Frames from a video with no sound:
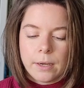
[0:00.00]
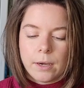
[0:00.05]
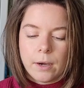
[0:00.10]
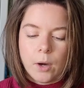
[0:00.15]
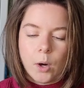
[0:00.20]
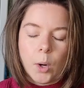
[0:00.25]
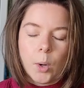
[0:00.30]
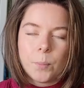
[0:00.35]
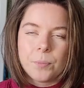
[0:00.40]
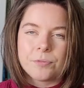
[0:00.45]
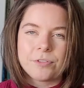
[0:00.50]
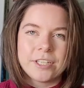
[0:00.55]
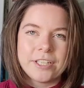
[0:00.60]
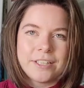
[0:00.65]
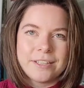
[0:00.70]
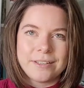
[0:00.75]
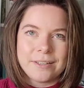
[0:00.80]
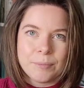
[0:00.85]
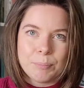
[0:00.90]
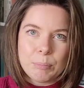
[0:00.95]

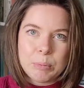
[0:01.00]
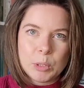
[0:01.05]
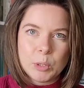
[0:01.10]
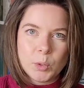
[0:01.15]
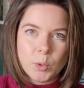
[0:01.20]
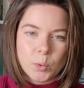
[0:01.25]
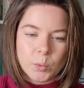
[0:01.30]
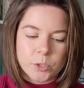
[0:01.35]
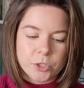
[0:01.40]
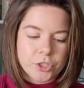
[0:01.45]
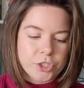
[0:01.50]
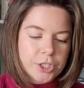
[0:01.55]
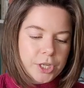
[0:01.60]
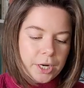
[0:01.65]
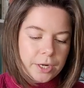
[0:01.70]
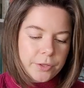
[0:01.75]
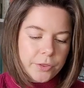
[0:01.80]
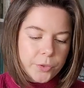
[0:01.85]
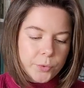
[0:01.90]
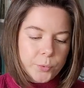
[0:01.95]
hopefully the blue will
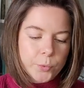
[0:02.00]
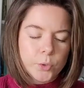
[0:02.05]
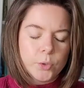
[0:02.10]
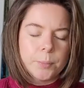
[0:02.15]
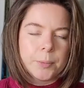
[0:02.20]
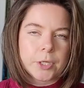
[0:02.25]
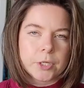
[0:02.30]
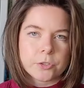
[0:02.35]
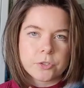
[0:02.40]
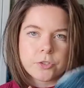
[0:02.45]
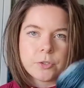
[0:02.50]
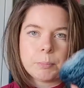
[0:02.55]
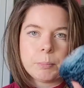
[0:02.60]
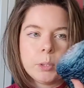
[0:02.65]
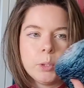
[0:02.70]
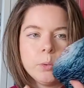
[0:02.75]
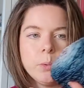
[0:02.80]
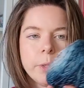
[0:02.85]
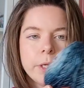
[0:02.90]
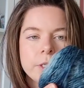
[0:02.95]
shine through, because the
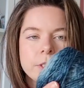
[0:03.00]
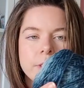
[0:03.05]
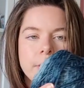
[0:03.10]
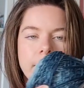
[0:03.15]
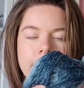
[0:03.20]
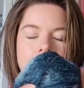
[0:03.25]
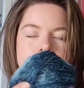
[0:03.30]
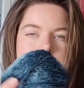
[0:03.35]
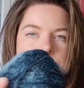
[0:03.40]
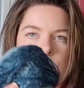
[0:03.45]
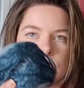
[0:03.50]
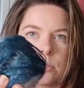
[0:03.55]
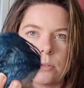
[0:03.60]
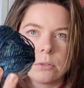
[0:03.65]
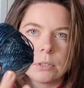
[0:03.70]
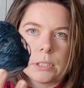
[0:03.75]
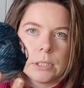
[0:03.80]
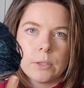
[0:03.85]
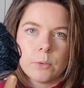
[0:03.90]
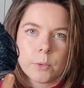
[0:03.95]
blue is
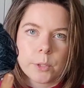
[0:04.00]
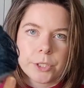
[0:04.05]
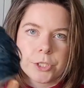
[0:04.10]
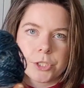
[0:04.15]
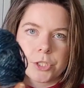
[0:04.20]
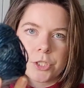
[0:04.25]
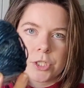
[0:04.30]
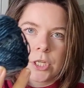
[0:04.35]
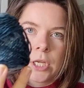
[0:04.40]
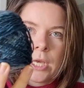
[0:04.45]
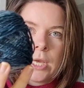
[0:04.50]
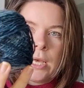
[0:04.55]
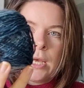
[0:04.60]
absolutely gorgeous.